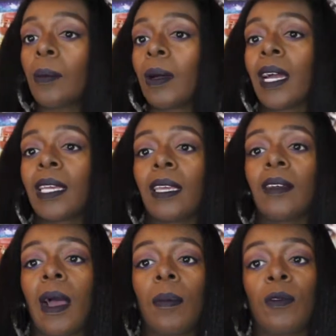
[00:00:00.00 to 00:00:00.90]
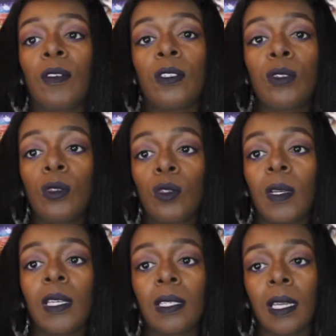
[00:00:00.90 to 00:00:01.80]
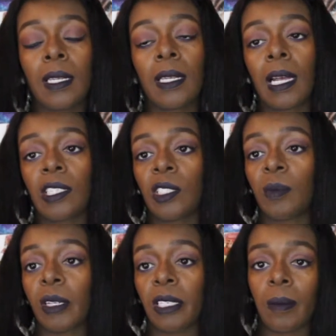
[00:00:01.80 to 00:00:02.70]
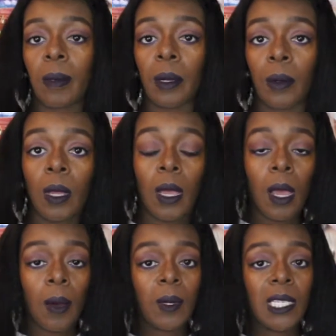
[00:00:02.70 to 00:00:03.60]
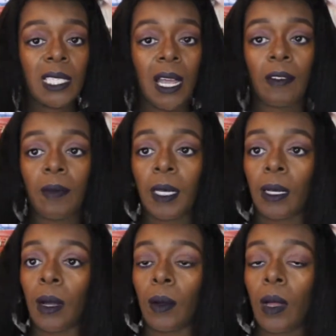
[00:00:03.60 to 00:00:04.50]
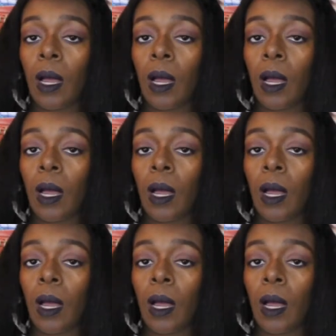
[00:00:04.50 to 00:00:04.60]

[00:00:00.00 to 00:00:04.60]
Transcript: But I prefer 2 twists, and then I'll just brush them out when it's time for me to go.